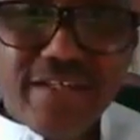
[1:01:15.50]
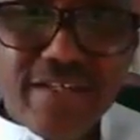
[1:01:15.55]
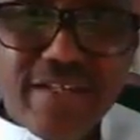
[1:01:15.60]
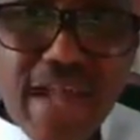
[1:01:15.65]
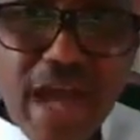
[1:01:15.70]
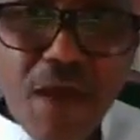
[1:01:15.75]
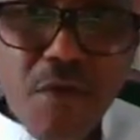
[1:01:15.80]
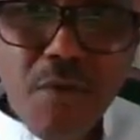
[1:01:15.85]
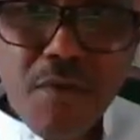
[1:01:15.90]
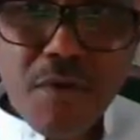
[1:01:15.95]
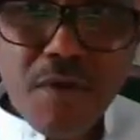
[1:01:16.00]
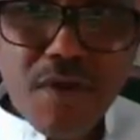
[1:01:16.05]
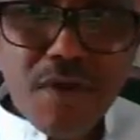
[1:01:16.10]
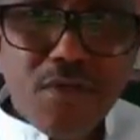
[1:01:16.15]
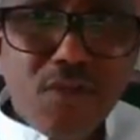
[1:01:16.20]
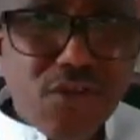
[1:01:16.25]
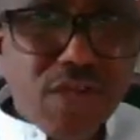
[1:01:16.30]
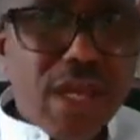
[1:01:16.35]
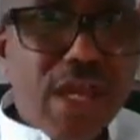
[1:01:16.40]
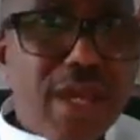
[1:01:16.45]
Now, you
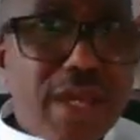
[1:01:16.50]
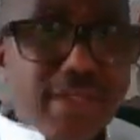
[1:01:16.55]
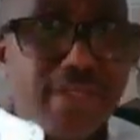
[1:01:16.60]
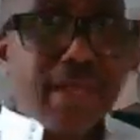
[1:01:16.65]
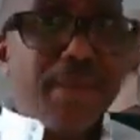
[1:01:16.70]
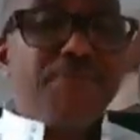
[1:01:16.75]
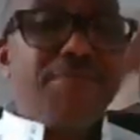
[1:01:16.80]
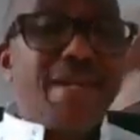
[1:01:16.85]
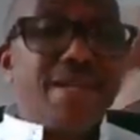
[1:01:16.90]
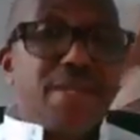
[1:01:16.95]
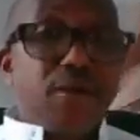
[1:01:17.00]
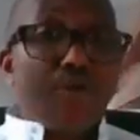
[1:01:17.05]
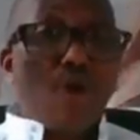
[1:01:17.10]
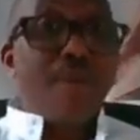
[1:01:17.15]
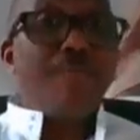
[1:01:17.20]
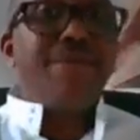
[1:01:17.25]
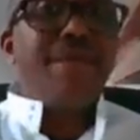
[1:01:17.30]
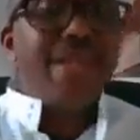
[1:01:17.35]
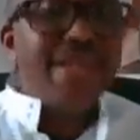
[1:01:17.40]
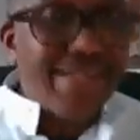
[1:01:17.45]
see, they bring the
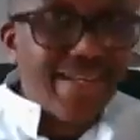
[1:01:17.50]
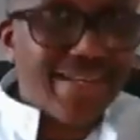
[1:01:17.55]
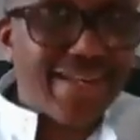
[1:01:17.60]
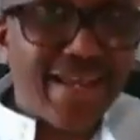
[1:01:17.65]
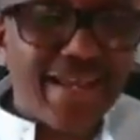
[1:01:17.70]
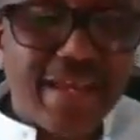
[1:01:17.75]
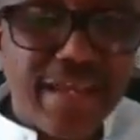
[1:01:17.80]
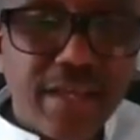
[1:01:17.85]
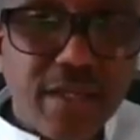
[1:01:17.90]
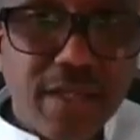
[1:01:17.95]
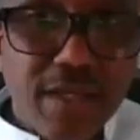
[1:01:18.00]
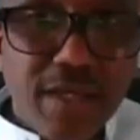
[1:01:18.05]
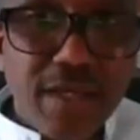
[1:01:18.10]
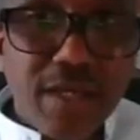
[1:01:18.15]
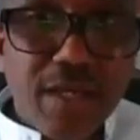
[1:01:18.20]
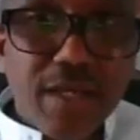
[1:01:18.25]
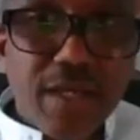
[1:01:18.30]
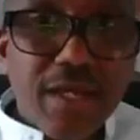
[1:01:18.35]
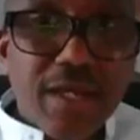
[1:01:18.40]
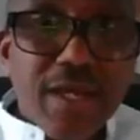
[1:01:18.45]
completed again.
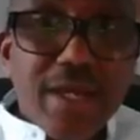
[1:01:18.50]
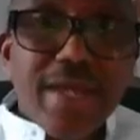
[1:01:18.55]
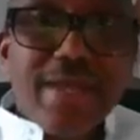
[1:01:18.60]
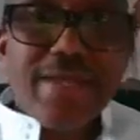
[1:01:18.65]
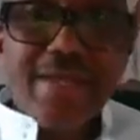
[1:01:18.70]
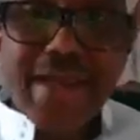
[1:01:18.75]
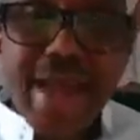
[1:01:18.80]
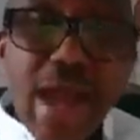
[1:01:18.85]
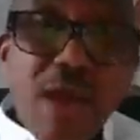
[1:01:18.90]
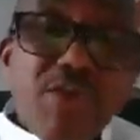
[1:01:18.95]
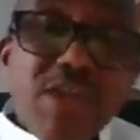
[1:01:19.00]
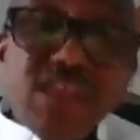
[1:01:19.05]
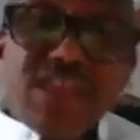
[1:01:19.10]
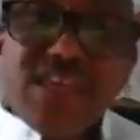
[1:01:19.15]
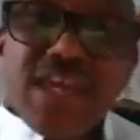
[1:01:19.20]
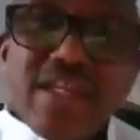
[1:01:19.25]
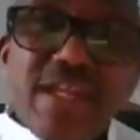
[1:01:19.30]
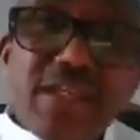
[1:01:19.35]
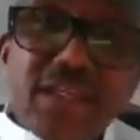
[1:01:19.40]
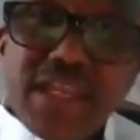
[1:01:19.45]
Now they
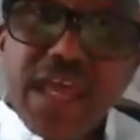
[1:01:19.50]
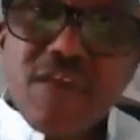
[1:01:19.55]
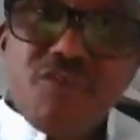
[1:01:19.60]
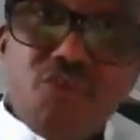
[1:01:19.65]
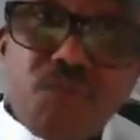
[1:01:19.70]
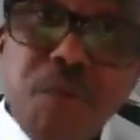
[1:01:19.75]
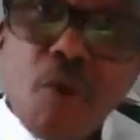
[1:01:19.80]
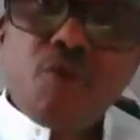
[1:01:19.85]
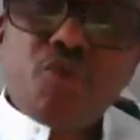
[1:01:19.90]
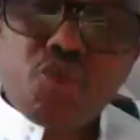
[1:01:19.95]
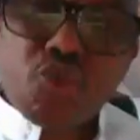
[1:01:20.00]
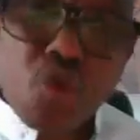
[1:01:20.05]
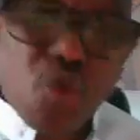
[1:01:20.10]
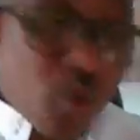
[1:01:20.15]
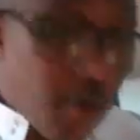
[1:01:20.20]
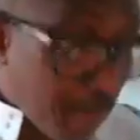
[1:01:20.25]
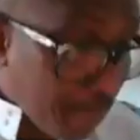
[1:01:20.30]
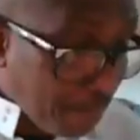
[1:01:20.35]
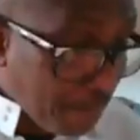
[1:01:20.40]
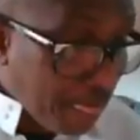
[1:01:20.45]
say that they spoke
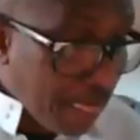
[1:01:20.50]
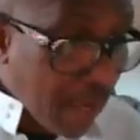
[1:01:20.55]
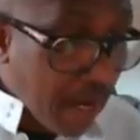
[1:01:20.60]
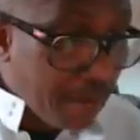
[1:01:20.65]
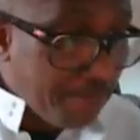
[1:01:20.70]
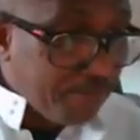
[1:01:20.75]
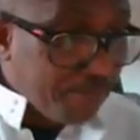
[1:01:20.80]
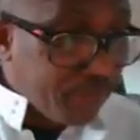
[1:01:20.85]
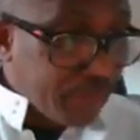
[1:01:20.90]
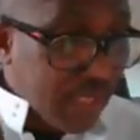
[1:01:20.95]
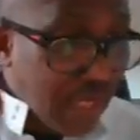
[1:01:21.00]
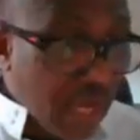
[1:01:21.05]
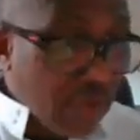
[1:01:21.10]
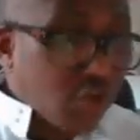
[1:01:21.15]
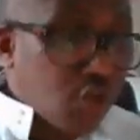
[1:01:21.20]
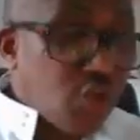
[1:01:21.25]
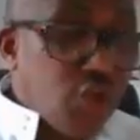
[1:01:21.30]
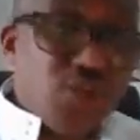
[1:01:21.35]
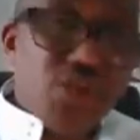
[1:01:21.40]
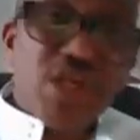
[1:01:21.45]
to the
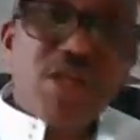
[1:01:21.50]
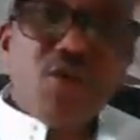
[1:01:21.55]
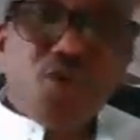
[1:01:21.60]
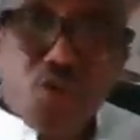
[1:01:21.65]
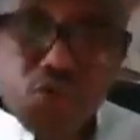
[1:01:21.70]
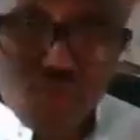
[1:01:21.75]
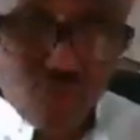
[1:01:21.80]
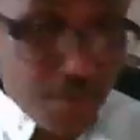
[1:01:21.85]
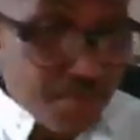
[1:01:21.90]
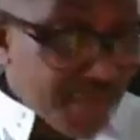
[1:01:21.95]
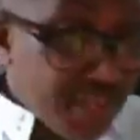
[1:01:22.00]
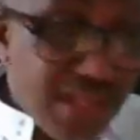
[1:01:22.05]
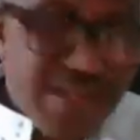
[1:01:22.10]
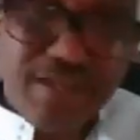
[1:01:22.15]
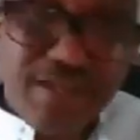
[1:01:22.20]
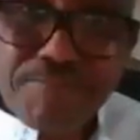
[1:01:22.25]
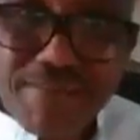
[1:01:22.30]
Attorney General, who is representing the